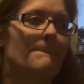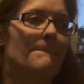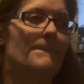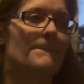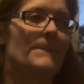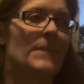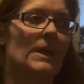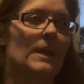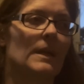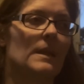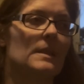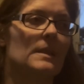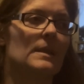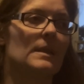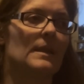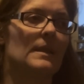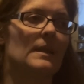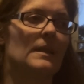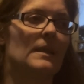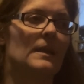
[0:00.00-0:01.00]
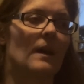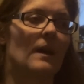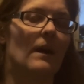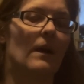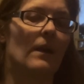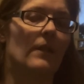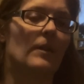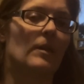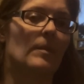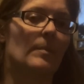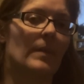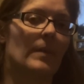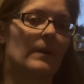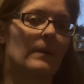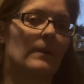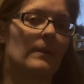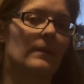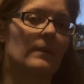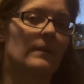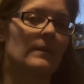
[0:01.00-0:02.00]
But the other
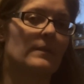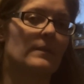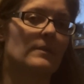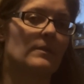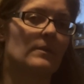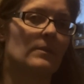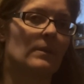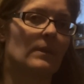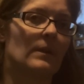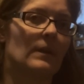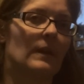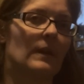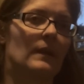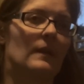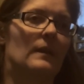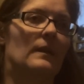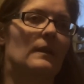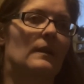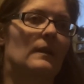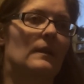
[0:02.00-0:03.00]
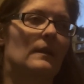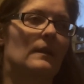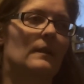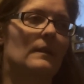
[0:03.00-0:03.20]
part of the story,